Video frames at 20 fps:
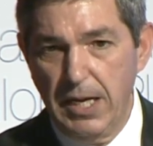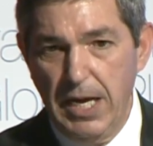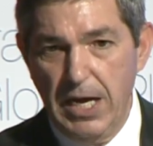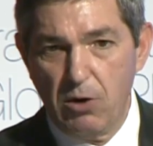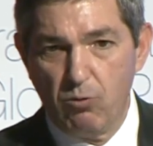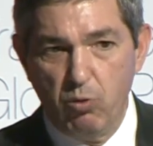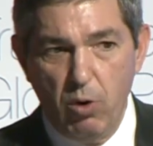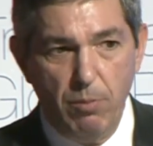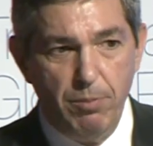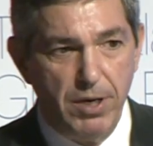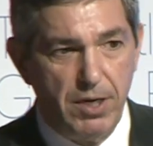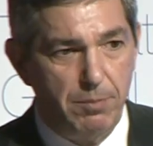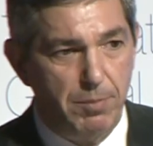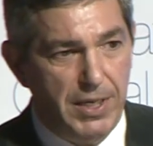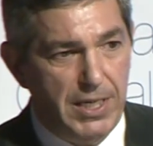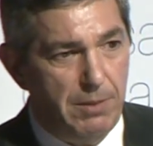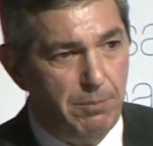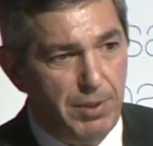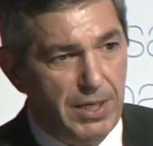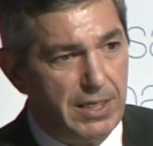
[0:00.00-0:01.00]
A woman
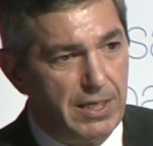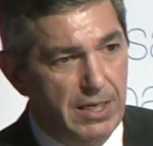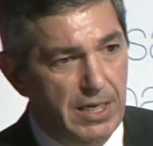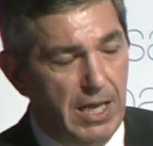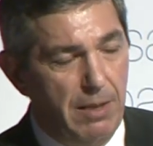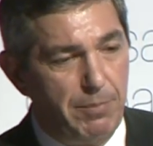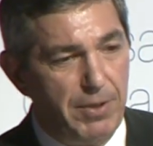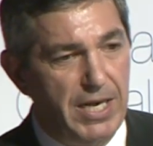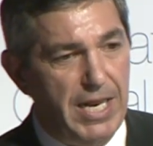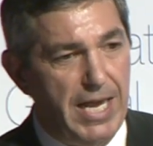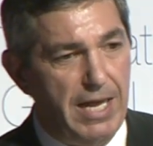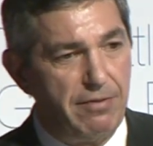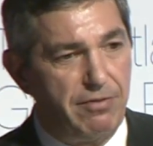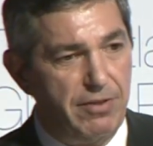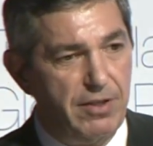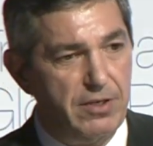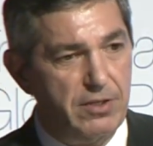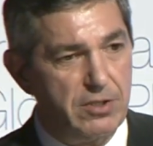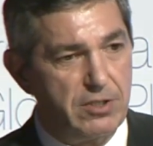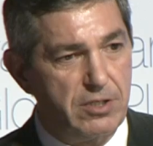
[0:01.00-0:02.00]
being beaten up in
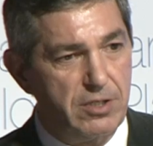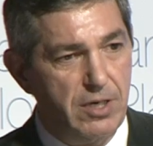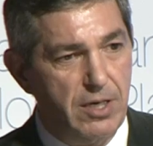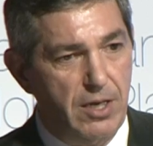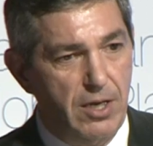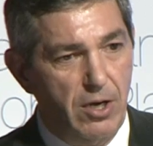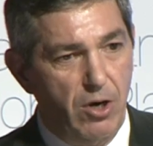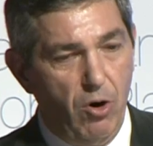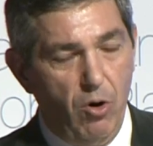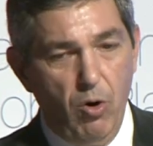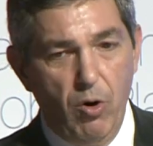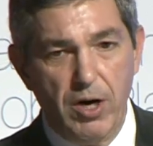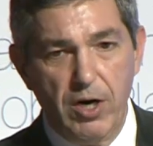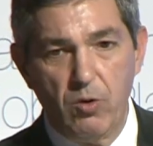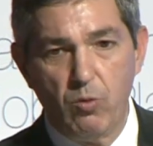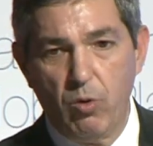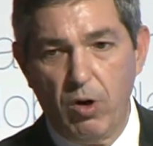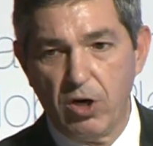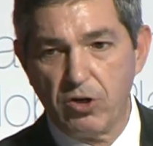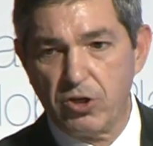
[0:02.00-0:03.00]
Athens, or
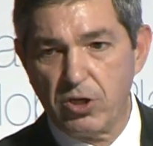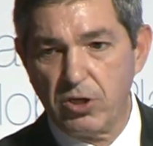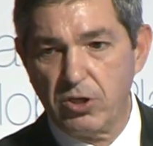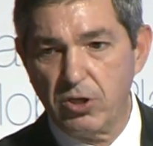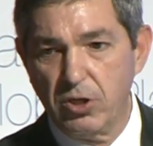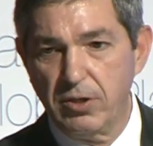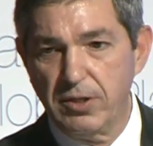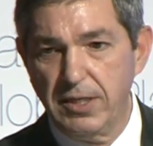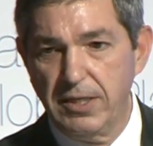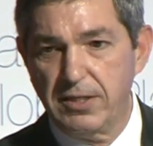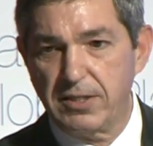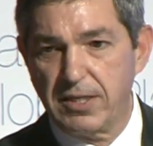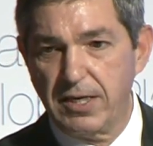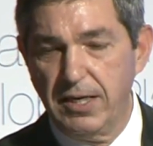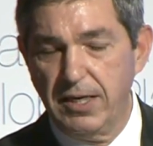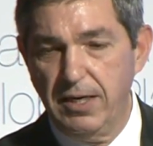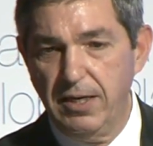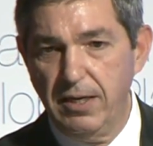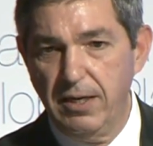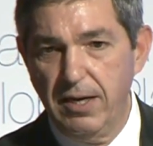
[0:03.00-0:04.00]
in Washington, D
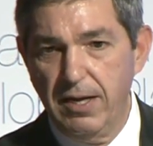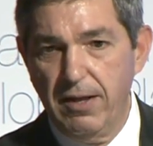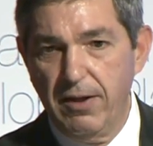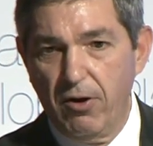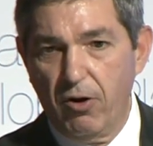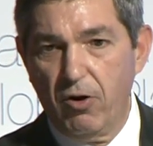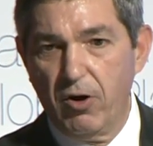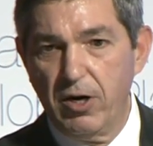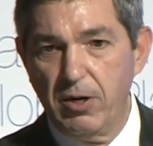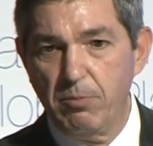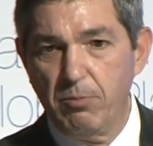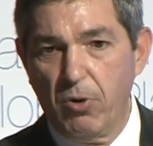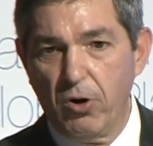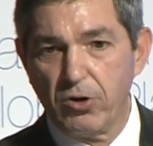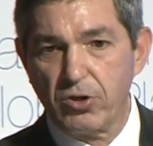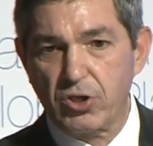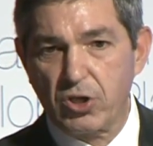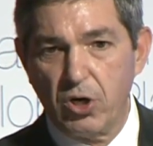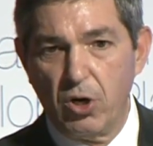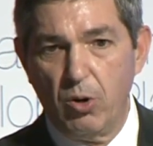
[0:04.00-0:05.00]
C, or in
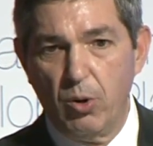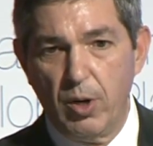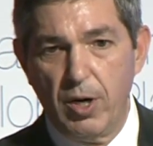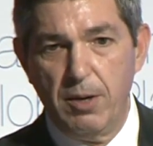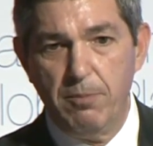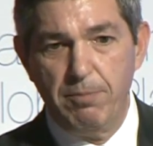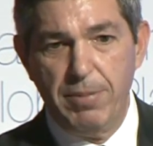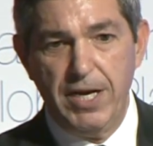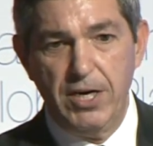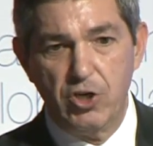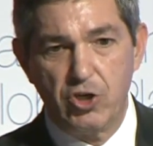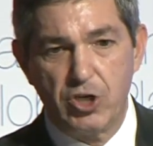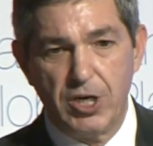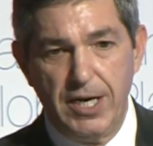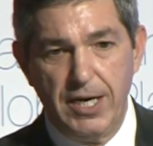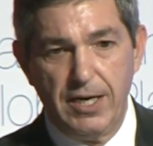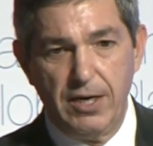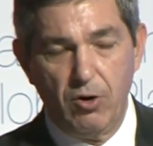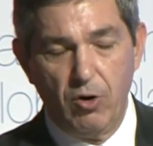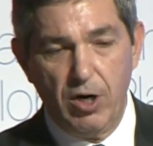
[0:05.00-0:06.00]
Moscow, or in
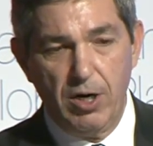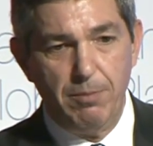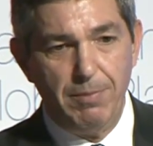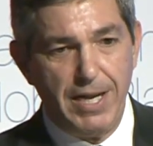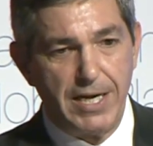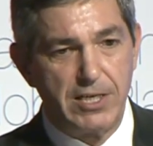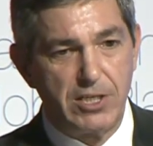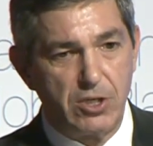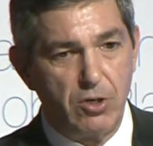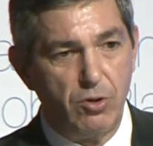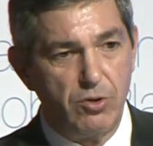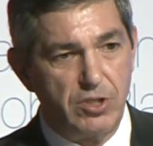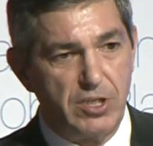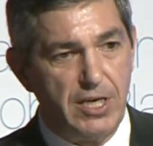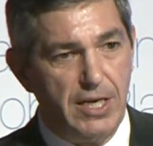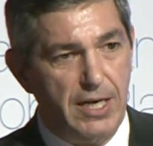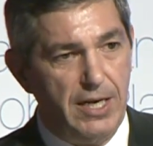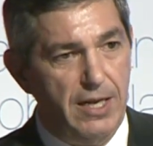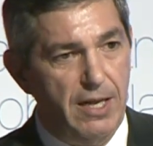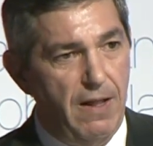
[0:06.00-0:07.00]
Beijing, or in Mexico
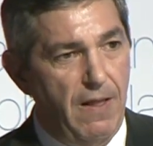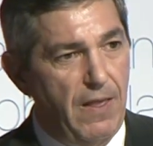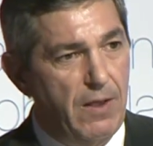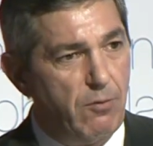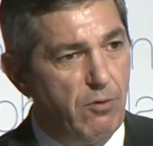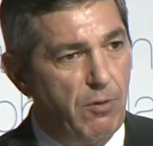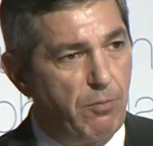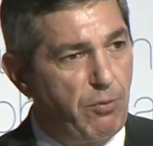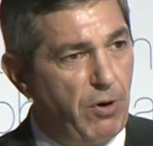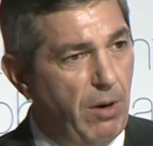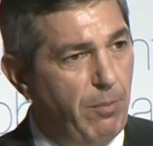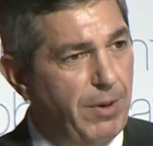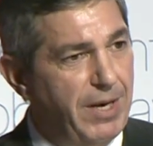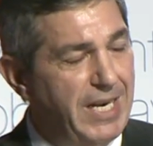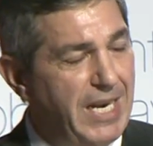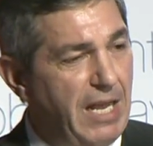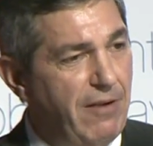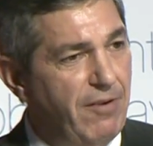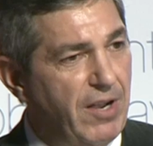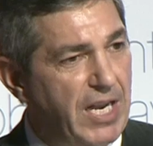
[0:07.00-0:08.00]
City, will probably
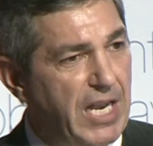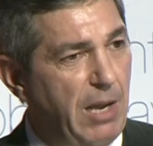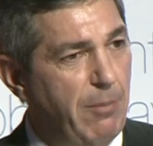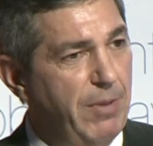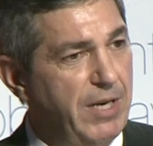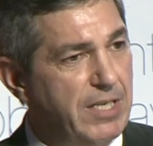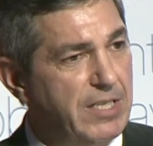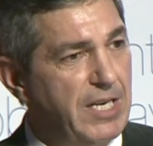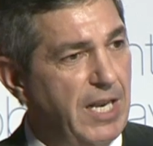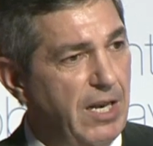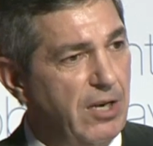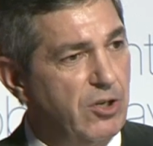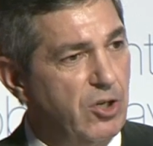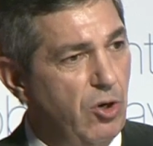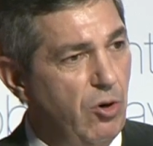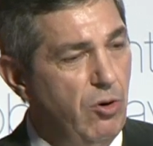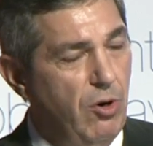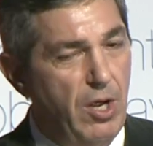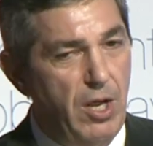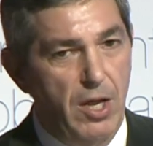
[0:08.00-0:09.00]
never come and tell
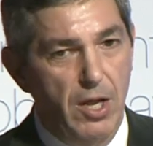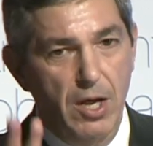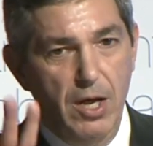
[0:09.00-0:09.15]
you,